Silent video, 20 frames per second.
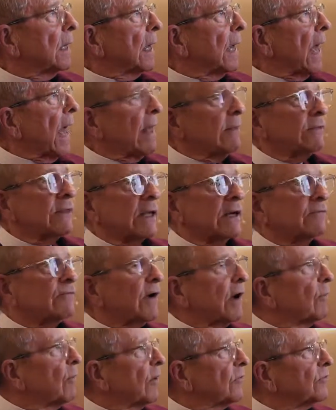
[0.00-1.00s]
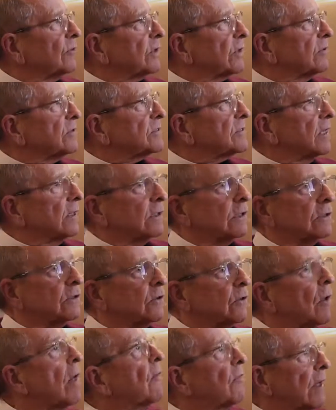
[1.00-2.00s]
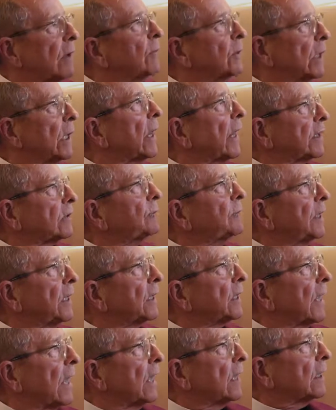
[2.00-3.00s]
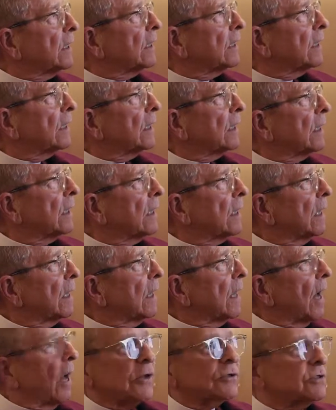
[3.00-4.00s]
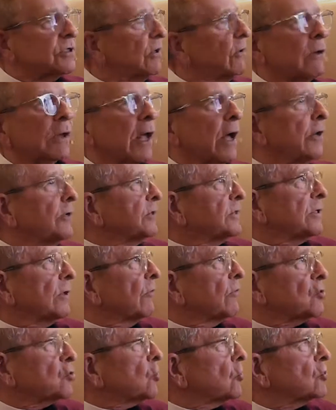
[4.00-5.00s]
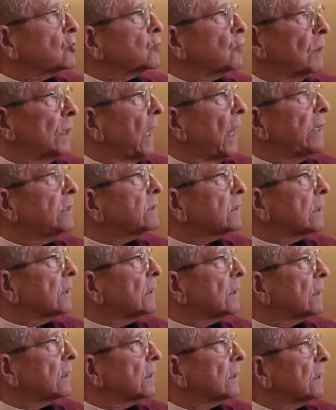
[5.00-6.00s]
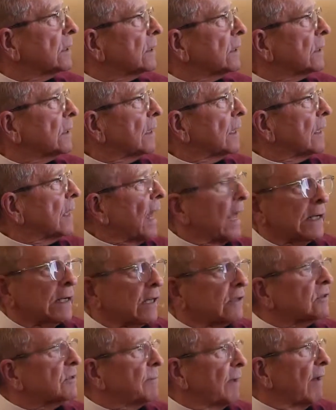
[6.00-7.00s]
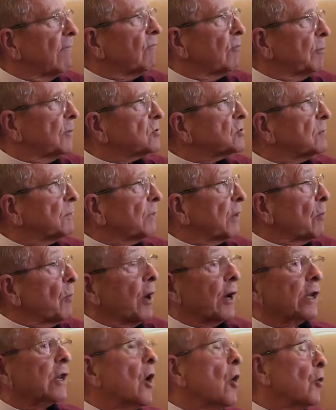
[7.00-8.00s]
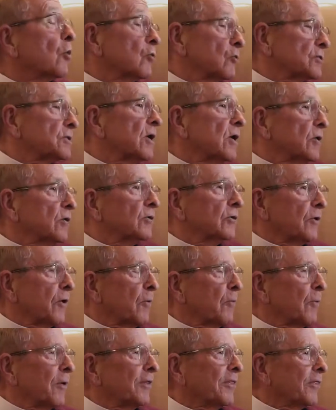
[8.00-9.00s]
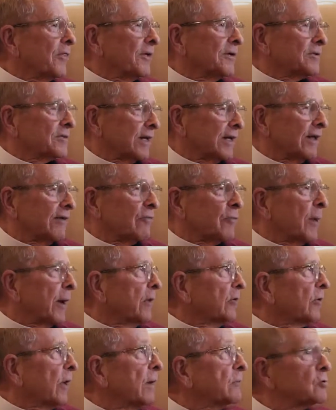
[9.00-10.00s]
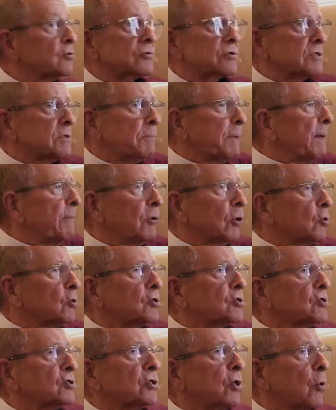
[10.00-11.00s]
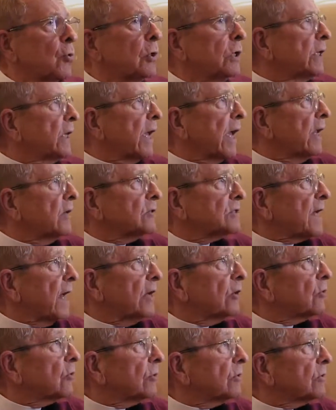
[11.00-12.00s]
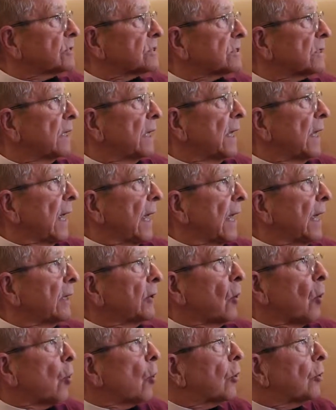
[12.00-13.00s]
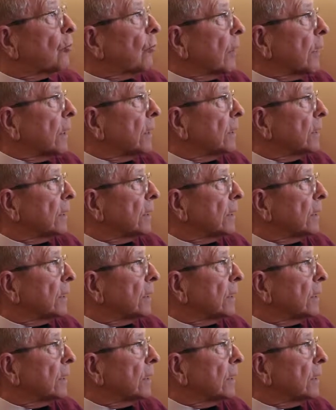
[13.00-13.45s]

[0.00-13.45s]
And then if I wasn't consented to, they would elect me again until, until the church relented and let them have the bishop they wanted. Of course, you know, one of the things I love about New Hampshire is the people are just totally cantankerous and ornery